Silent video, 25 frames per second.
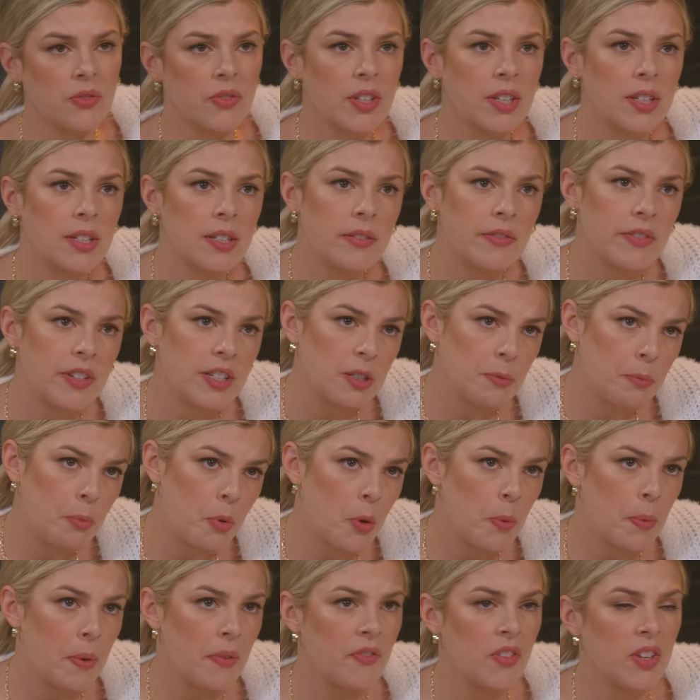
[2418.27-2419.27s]
feelings of
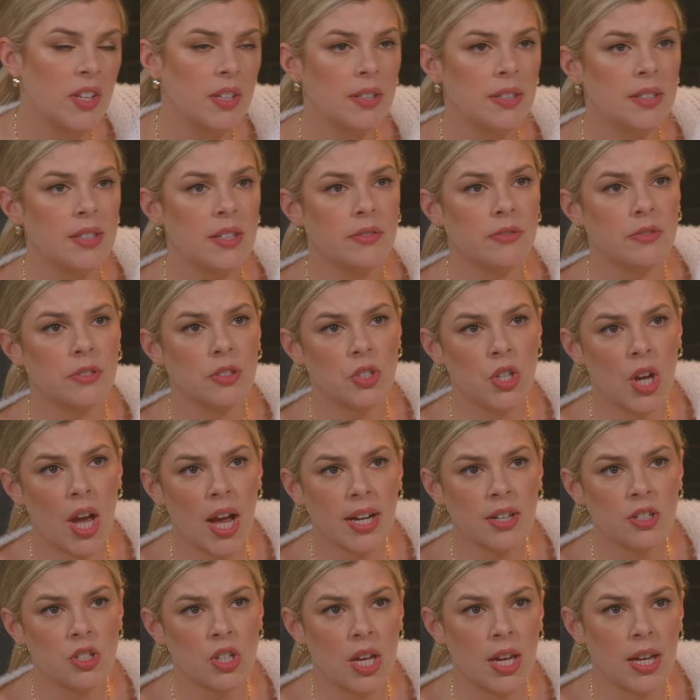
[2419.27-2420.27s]
disappointment feelings of
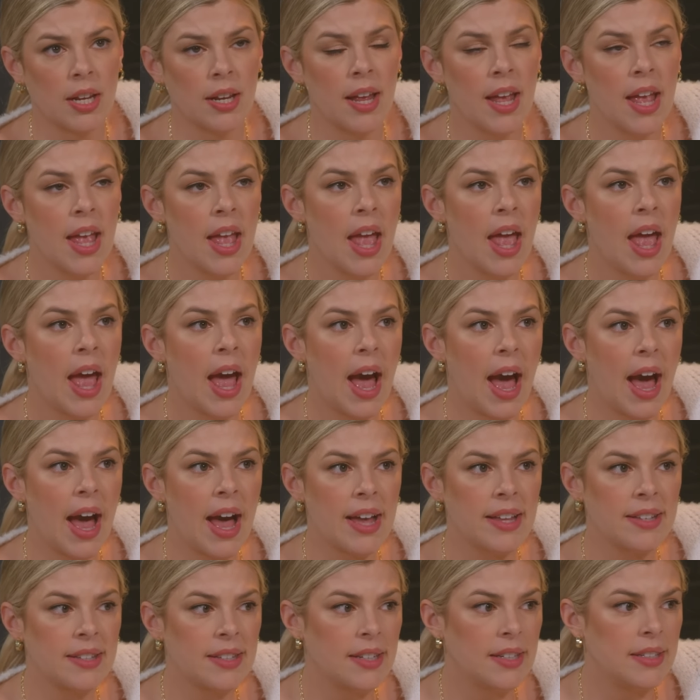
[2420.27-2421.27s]
rejection
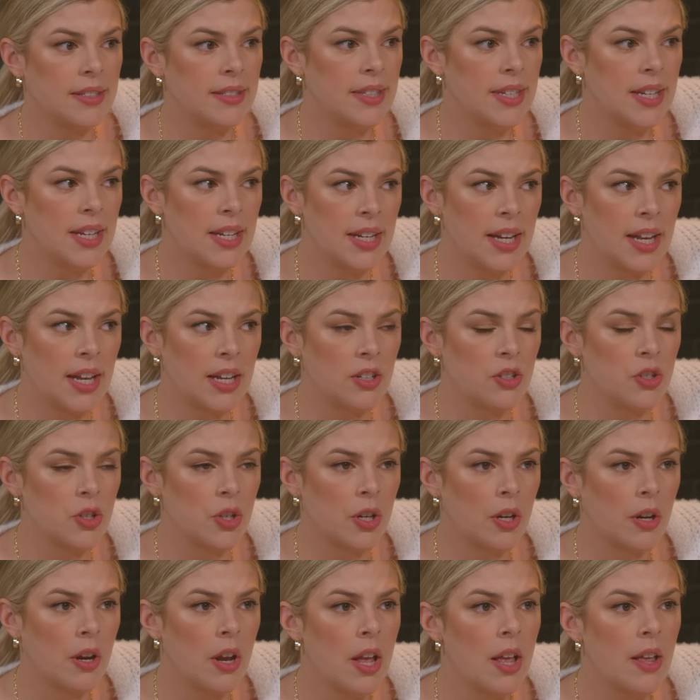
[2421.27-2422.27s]
as a
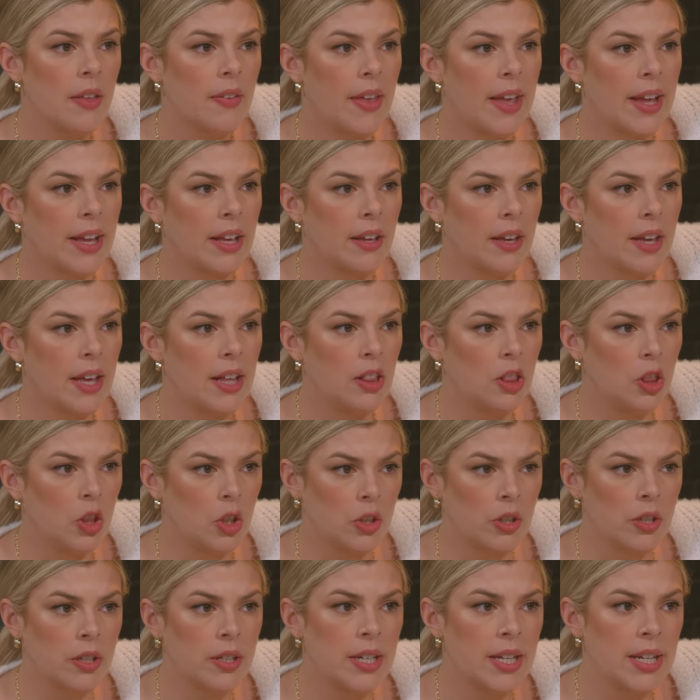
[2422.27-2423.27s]
teenager, like and
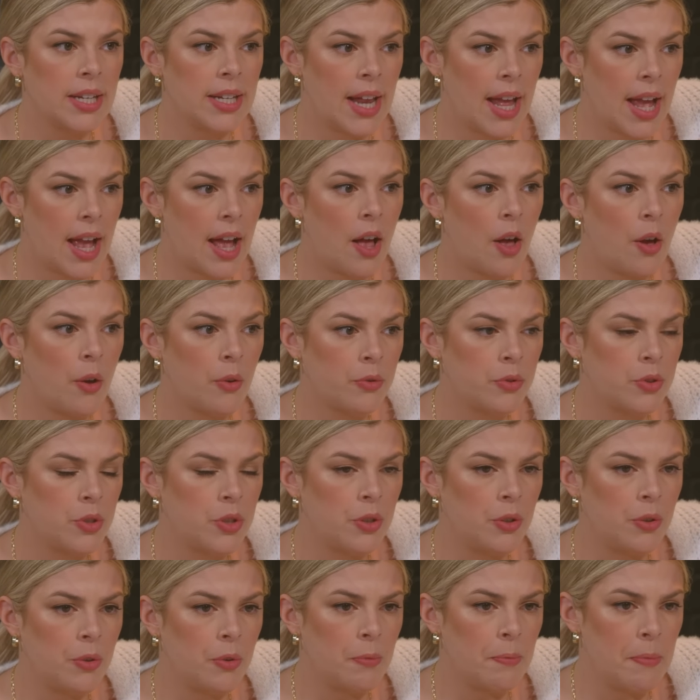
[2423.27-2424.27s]
learning how
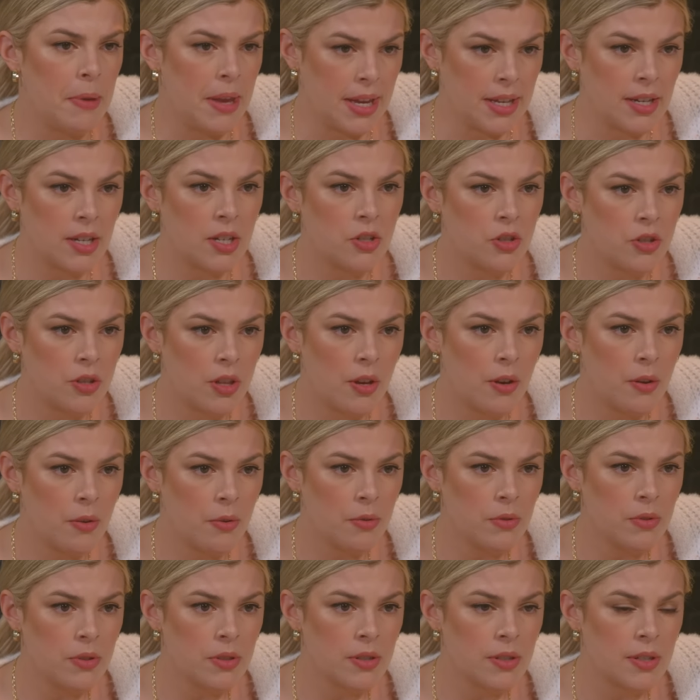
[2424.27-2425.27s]
to manage mm-hmm.
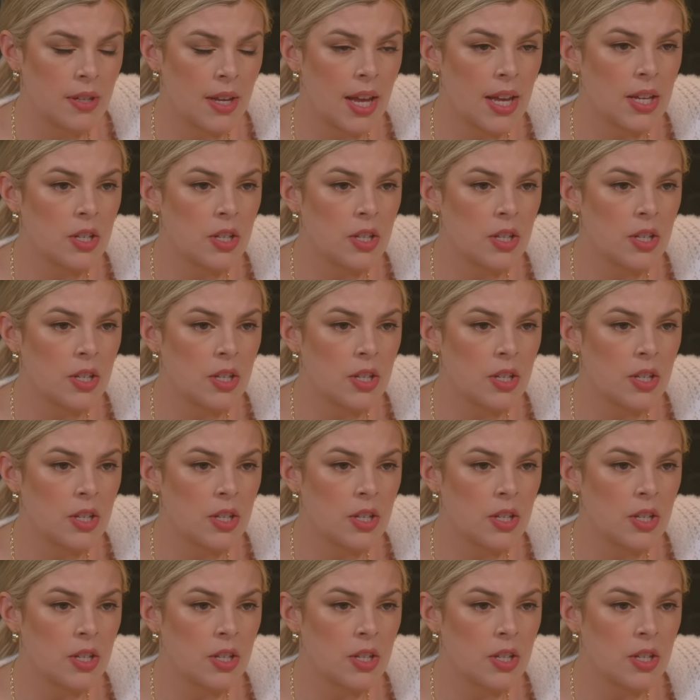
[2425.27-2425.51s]
those mm-hmm.